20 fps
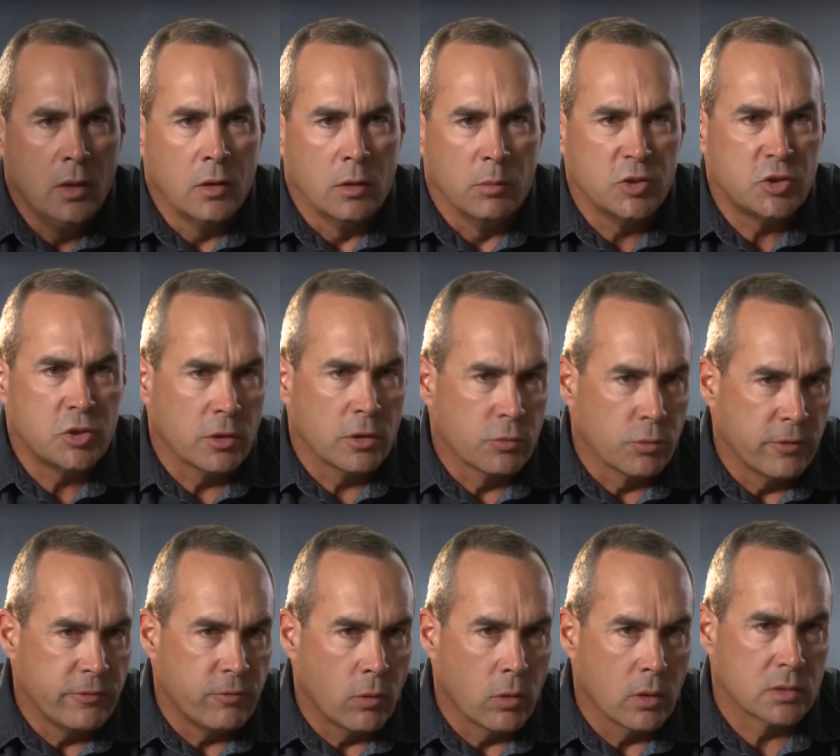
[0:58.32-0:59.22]
The mission on
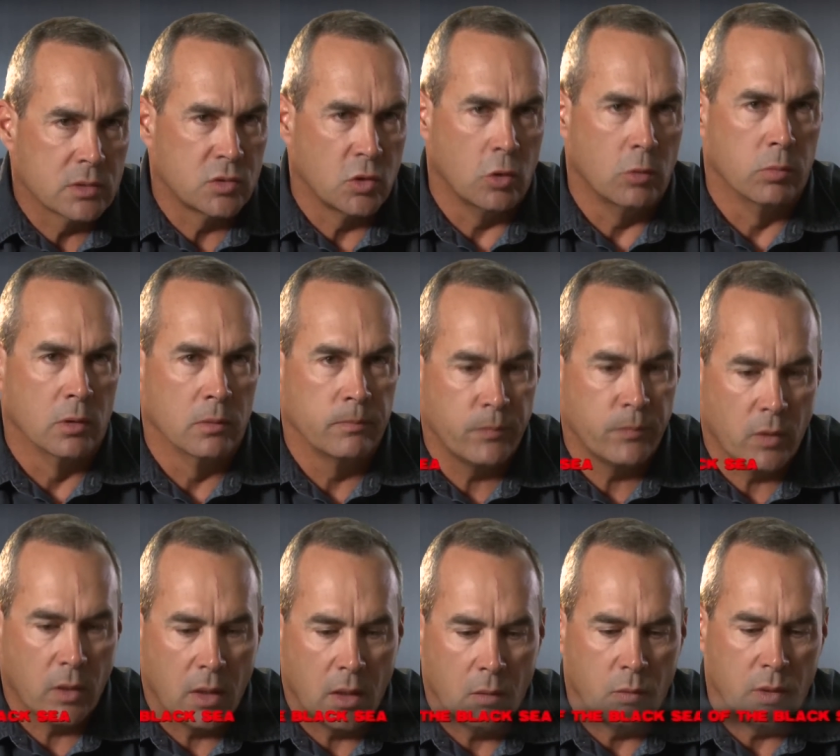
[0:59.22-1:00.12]
3-4 October,
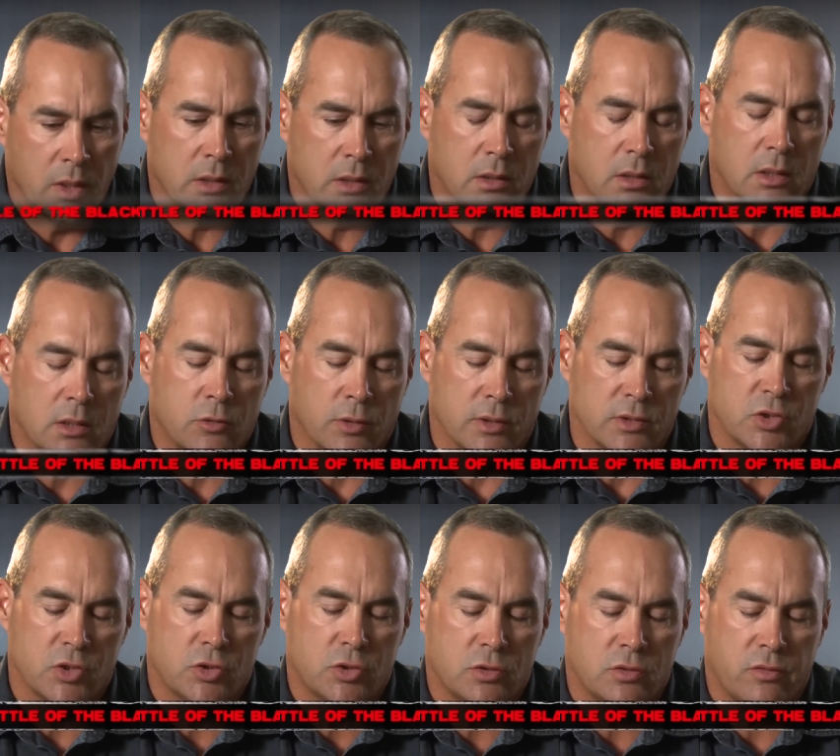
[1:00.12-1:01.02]
we had
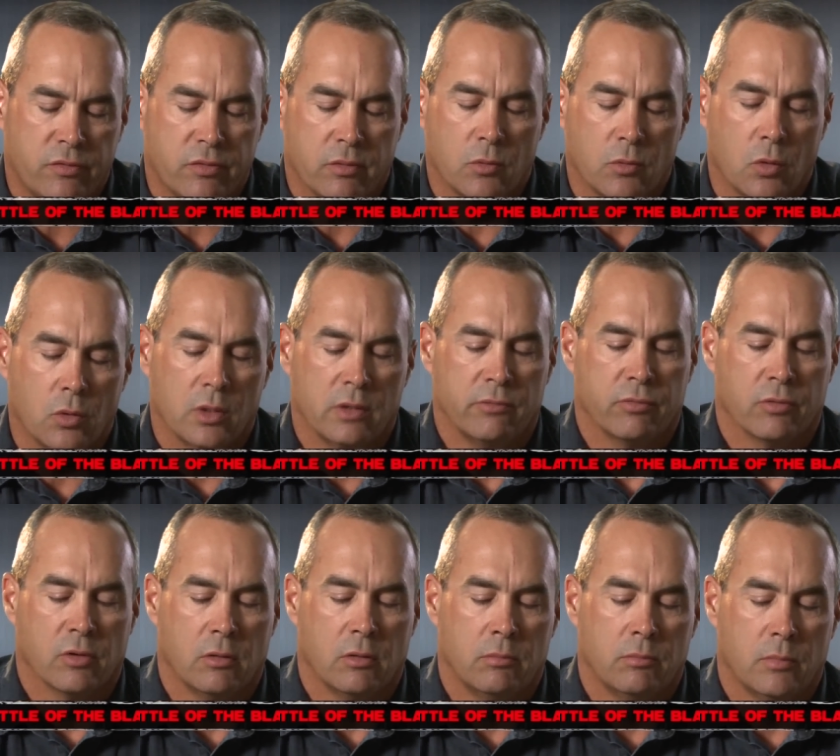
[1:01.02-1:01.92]
transitioned from going
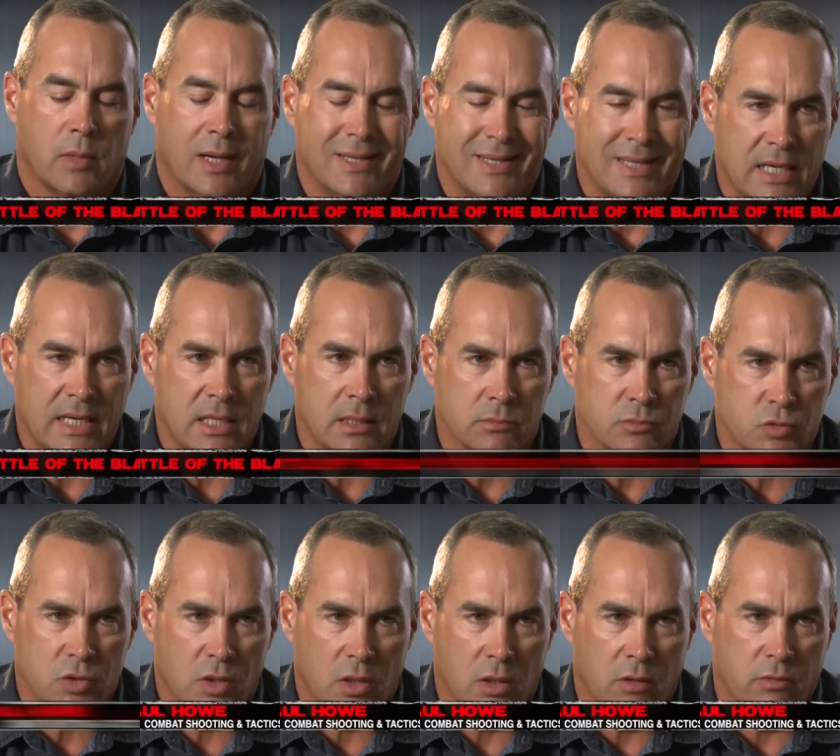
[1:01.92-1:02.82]
from Aidid
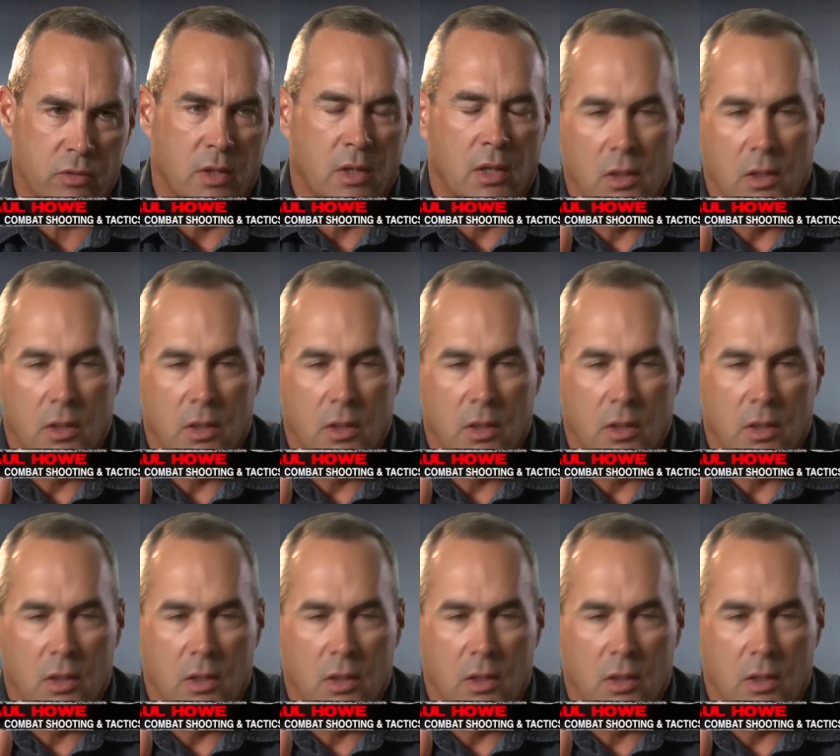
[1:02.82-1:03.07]
himself